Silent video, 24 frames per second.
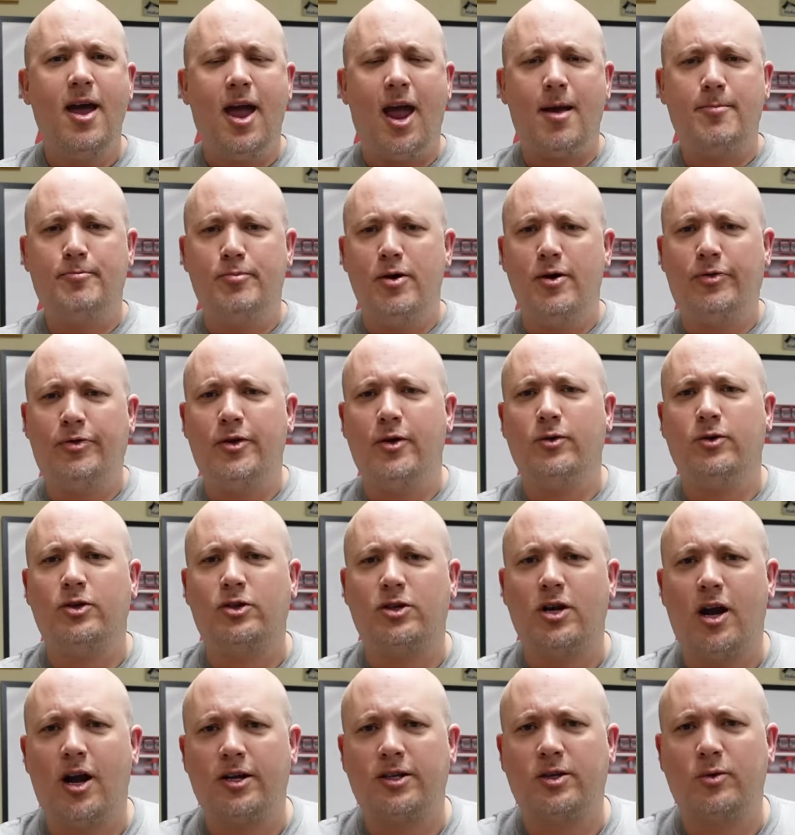and put those
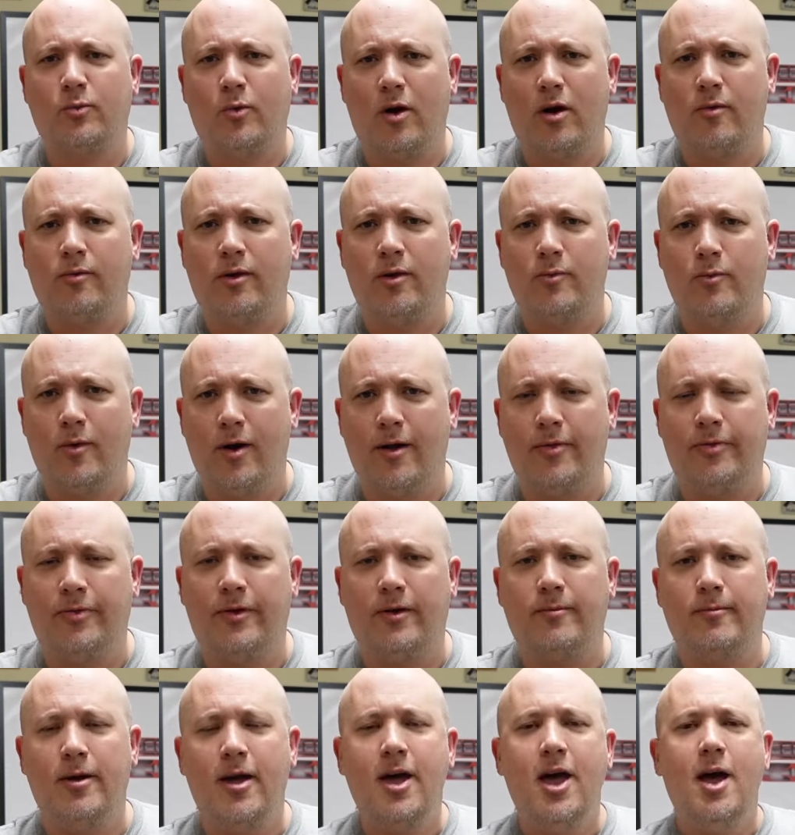shots where we want
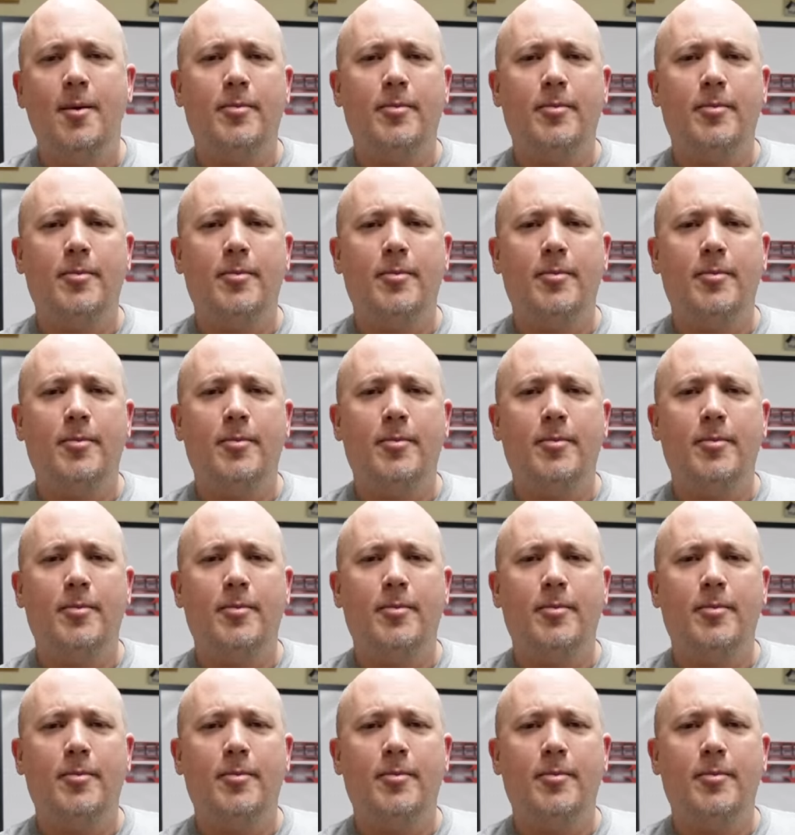them.